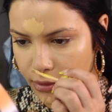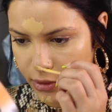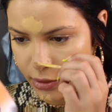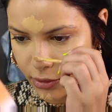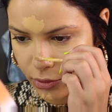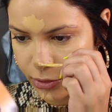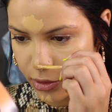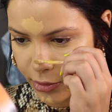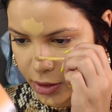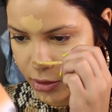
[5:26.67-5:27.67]
and a little bit
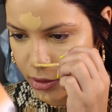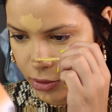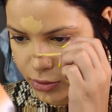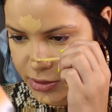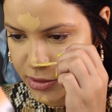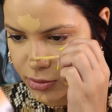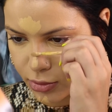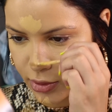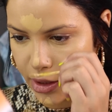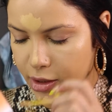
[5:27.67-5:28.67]
on my nose as
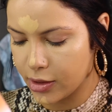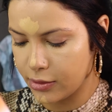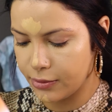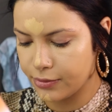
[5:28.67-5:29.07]
well.